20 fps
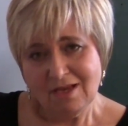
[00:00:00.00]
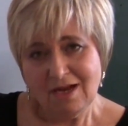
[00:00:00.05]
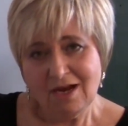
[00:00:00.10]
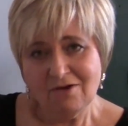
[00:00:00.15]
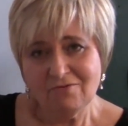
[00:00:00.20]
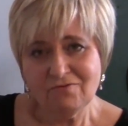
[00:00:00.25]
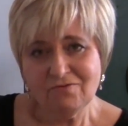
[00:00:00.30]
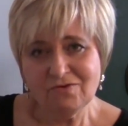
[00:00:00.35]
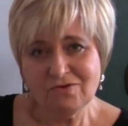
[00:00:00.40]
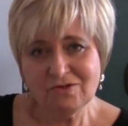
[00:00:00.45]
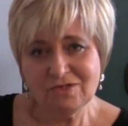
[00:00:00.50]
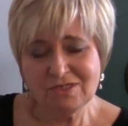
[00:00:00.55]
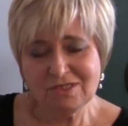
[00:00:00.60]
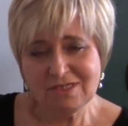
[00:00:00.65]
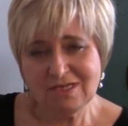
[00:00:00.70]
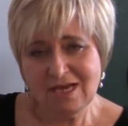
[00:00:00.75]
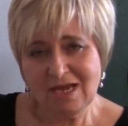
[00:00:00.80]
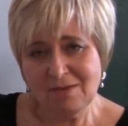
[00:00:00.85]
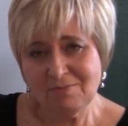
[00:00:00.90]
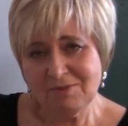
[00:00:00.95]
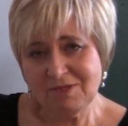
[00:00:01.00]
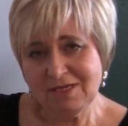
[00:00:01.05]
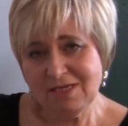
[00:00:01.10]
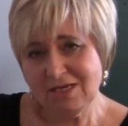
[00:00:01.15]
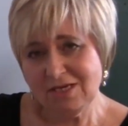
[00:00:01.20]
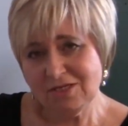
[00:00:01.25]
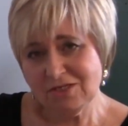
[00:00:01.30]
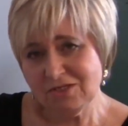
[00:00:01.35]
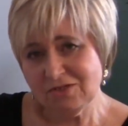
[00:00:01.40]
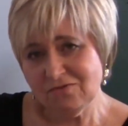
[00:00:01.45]
our first
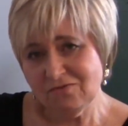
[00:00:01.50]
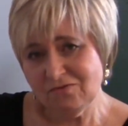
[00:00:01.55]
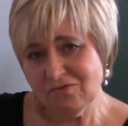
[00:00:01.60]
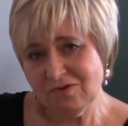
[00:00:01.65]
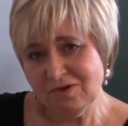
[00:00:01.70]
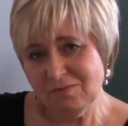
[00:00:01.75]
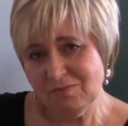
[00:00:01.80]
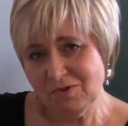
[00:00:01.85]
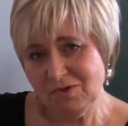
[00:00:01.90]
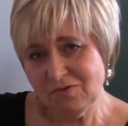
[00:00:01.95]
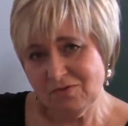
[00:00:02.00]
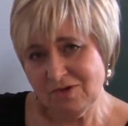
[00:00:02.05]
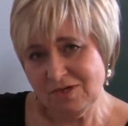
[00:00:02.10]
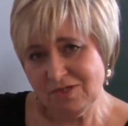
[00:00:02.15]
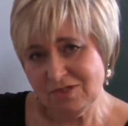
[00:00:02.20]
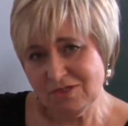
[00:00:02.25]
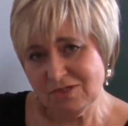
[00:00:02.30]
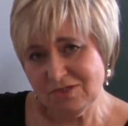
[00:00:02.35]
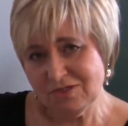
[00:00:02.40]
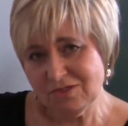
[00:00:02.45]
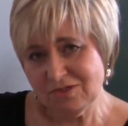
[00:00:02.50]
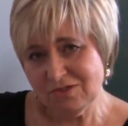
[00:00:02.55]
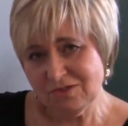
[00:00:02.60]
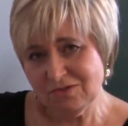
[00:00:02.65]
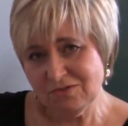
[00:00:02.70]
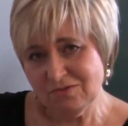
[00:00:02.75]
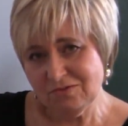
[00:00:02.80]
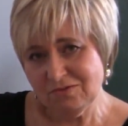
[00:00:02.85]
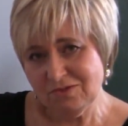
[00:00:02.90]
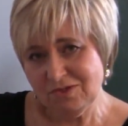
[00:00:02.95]
application for immigration
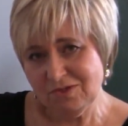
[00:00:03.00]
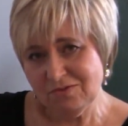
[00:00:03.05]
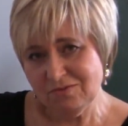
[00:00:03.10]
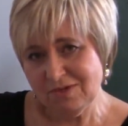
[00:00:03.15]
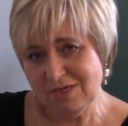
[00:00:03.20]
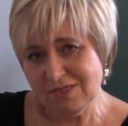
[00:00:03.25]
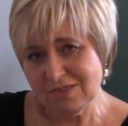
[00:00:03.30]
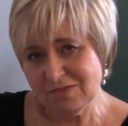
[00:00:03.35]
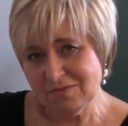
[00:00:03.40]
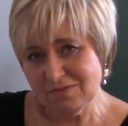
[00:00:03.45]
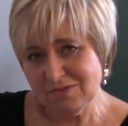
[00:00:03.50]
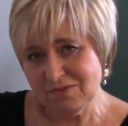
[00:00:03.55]
to the U.S.